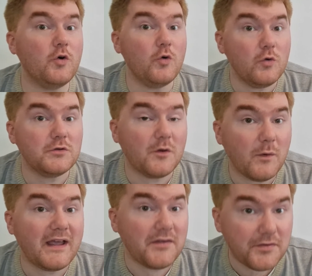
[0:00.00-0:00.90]
all the
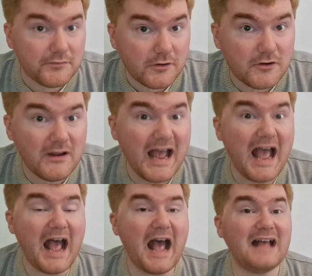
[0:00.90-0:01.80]
way through.
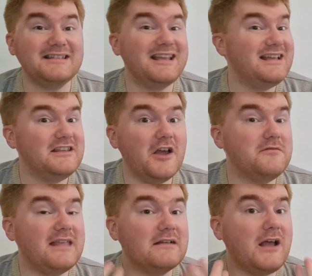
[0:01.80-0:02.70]
And you know,
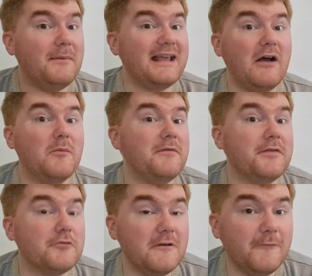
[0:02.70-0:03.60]
they're coming out with
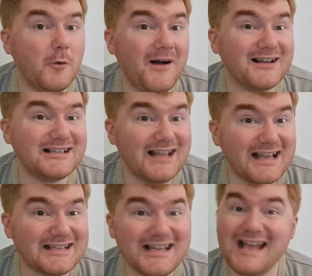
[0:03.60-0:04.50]
three or four marks
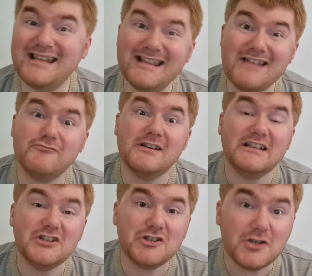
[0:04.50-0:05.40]
less than they
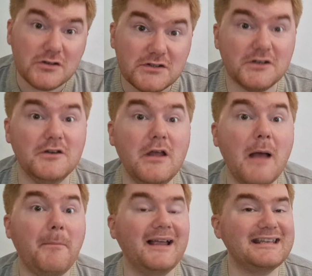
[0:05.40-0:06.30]
really should do
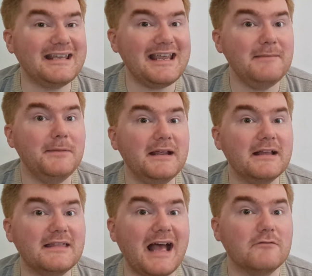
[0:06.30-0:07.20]
by
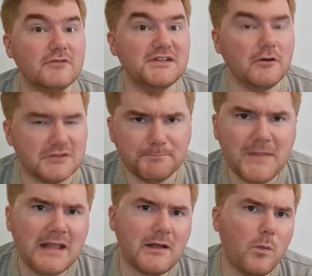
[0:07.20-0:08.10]
keeping that result.
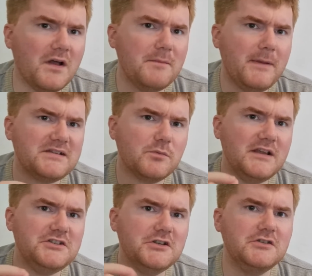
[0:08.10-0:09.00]
Now, one of the best
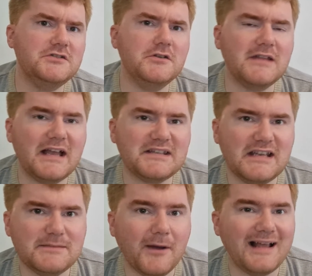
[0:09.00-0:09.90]
ways you can do that
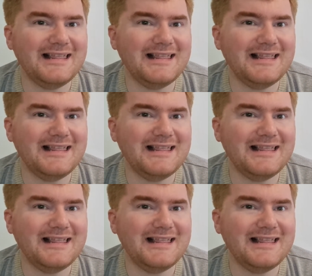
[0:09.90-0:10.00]
is by